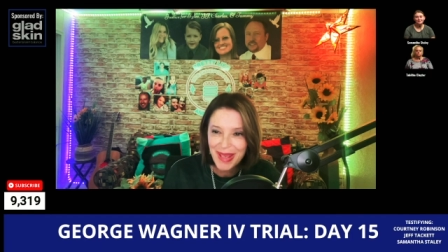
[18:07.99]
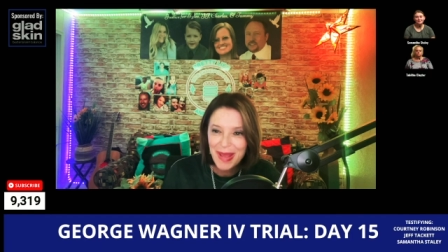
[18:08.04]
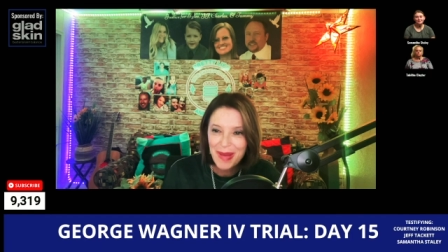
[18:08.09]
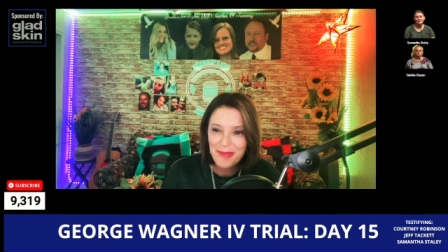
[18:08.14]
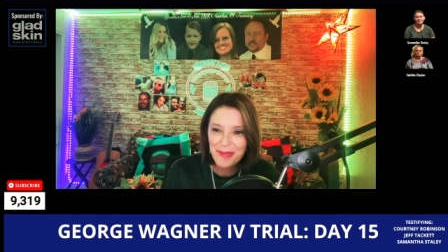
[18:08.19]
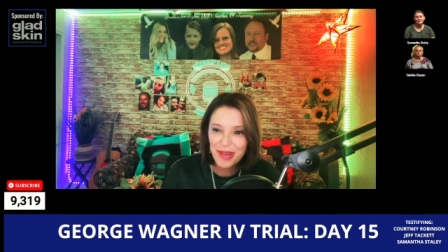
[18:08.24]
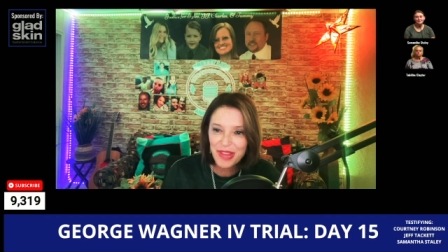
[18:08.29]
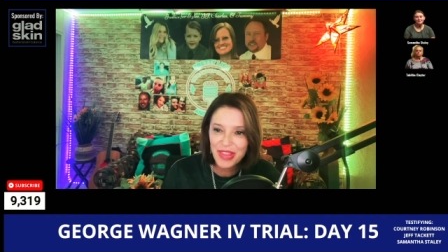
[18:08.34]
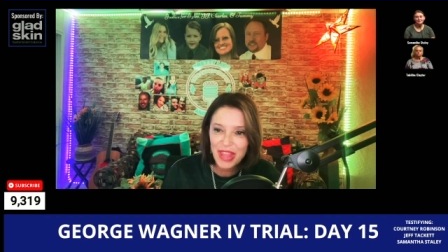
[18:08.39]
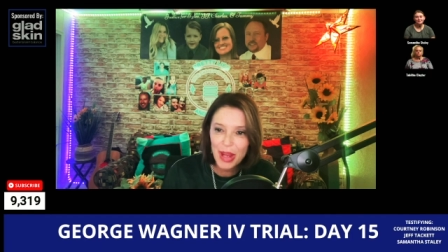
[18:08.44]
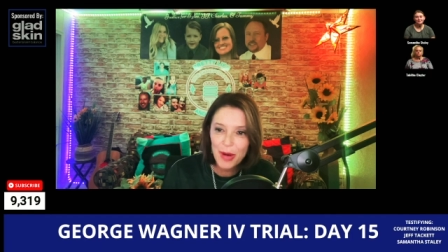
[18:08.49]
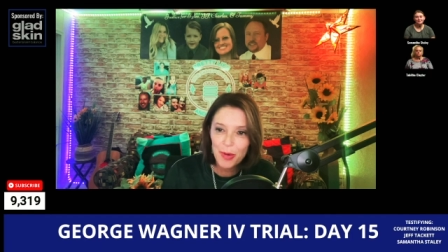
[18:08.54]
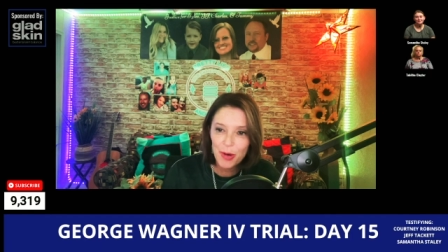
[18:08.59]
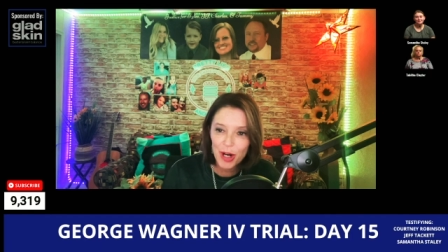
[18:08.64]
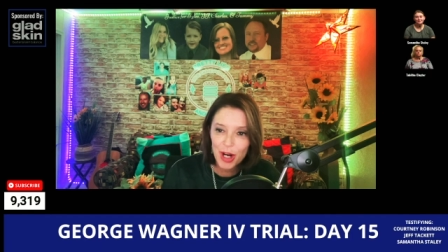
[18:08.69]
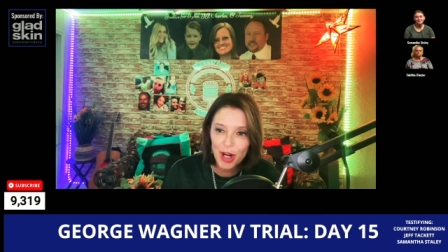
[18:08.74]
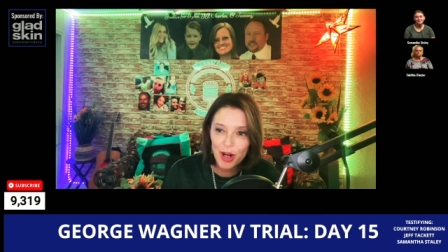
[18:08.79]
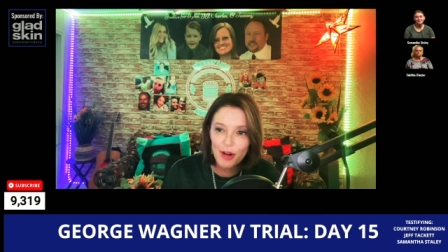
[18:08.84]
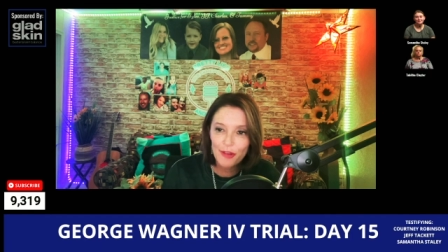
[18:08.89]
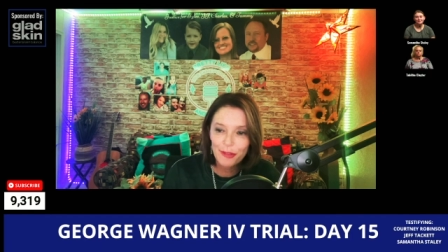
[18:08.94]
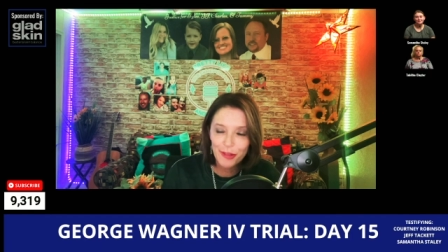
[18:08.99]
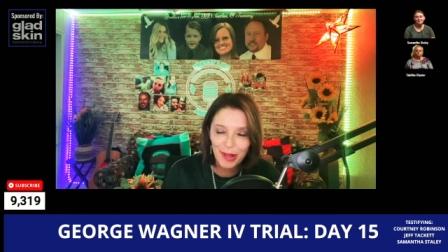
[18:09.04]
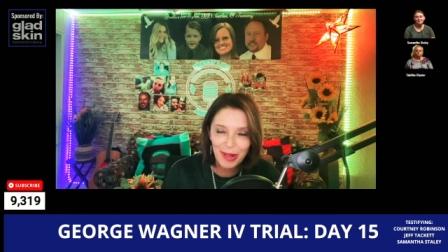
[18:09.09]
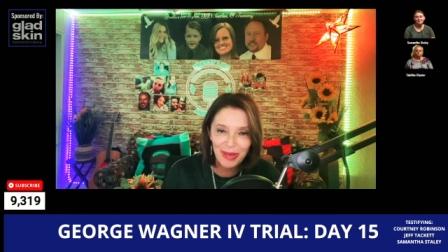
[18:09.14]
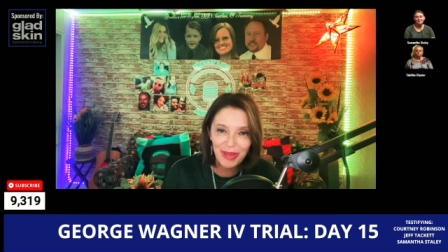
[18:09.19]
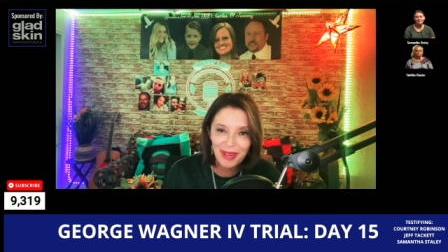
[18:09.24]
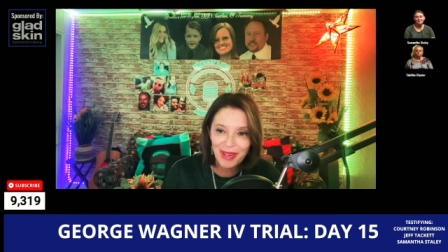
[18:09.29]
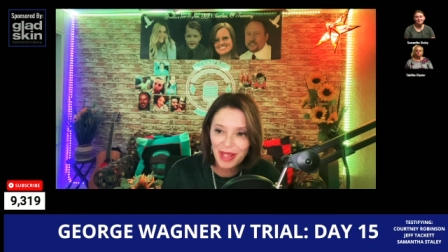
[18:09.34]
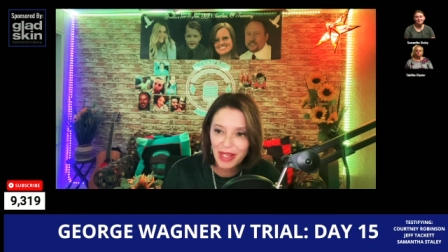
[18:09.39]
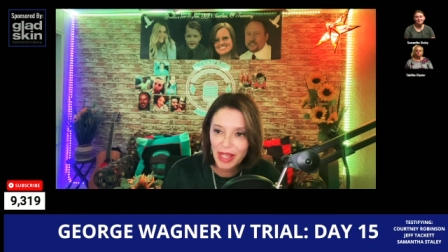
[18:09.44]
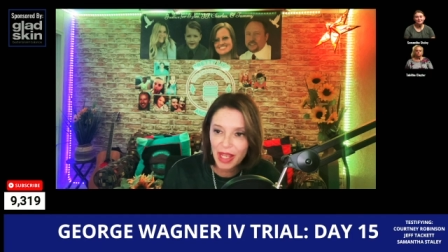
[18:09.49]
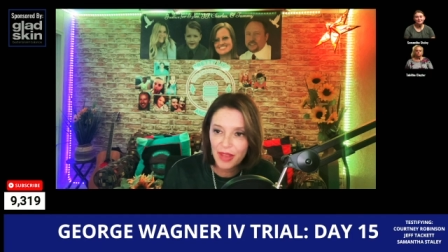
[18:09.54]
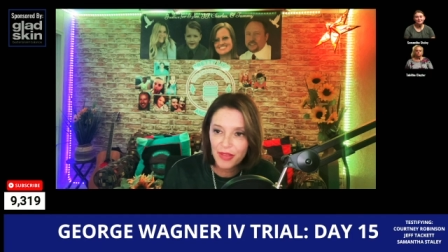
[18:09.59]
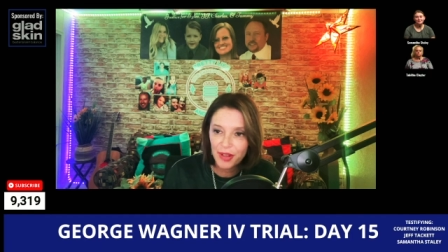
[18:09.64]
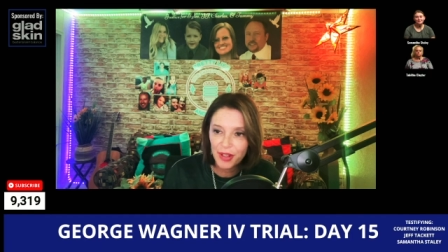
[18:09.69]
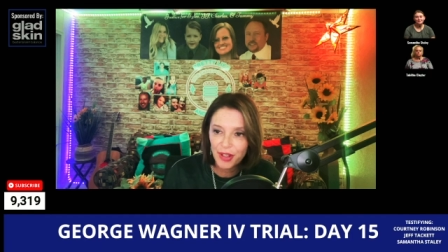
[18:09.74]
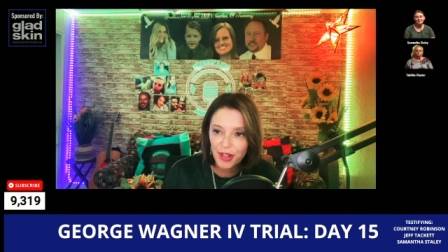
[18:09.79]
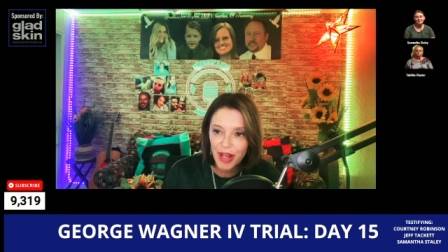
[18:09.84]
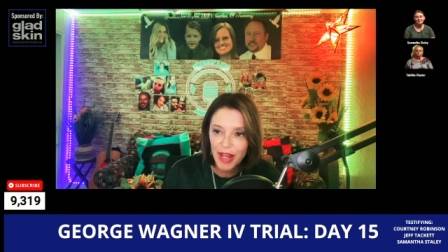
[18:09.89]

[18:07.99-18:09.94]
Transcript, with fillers: but they were all friendly together.